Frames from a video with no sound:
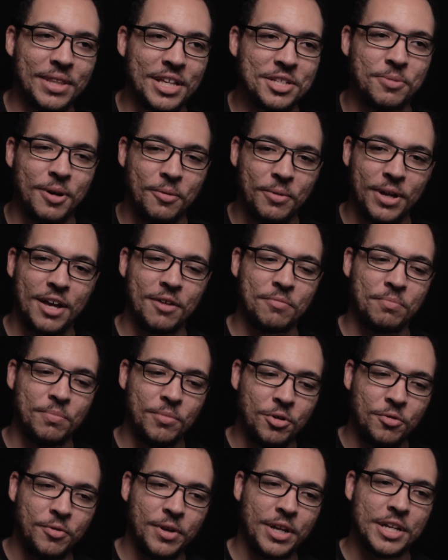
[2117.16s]
that's why we have
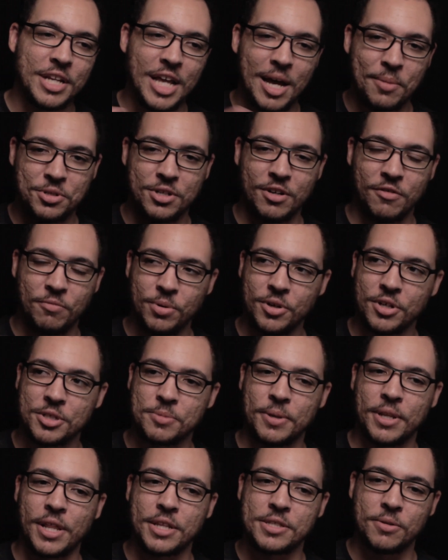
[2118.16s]
movie adaptation of books.
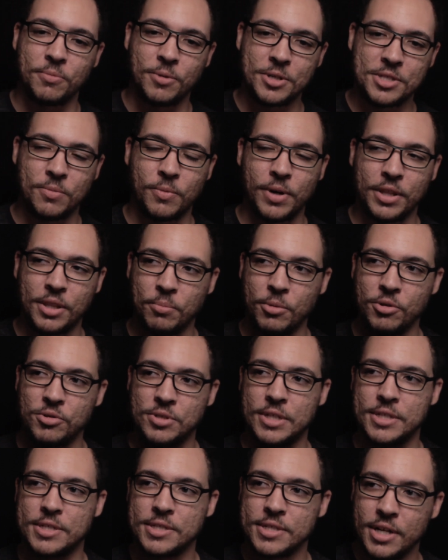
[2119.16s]
But that's the reason why they
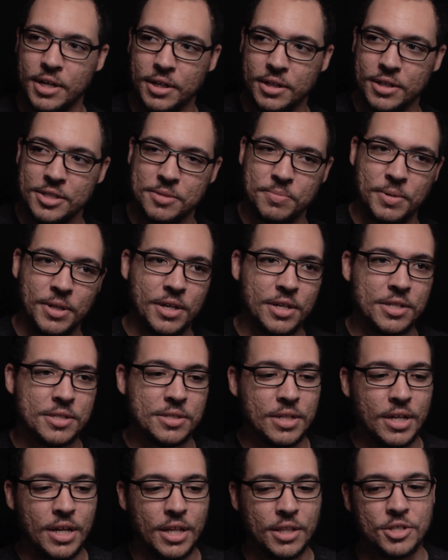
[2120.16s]
mostly suck, is
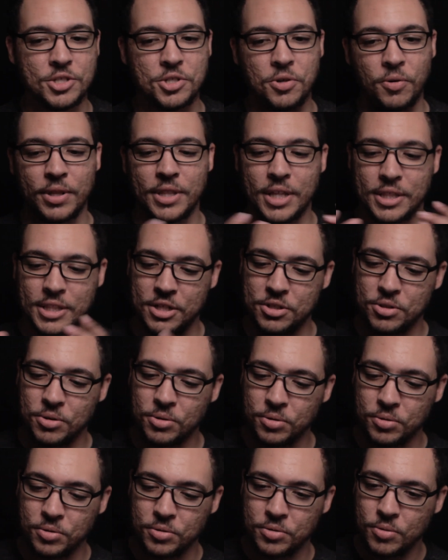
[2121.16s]
because the story that they
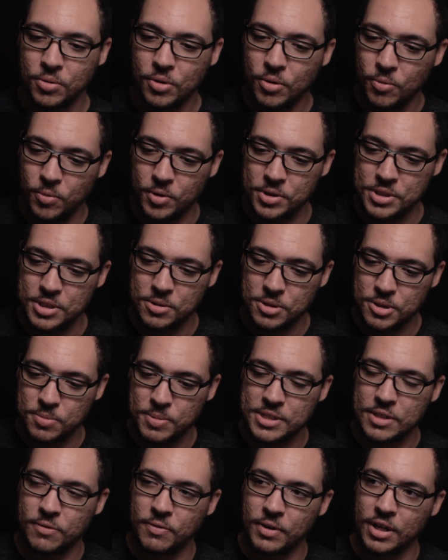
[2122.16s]
told was a
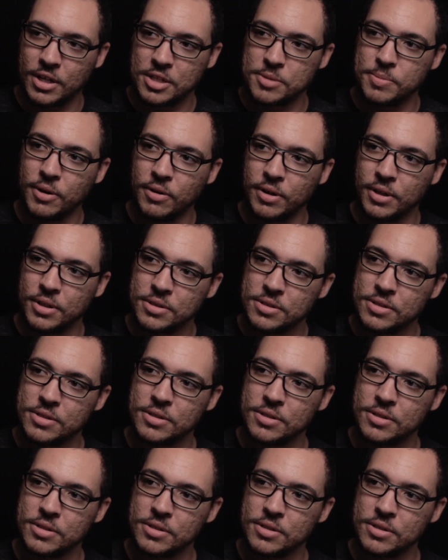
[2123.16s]
specific experience.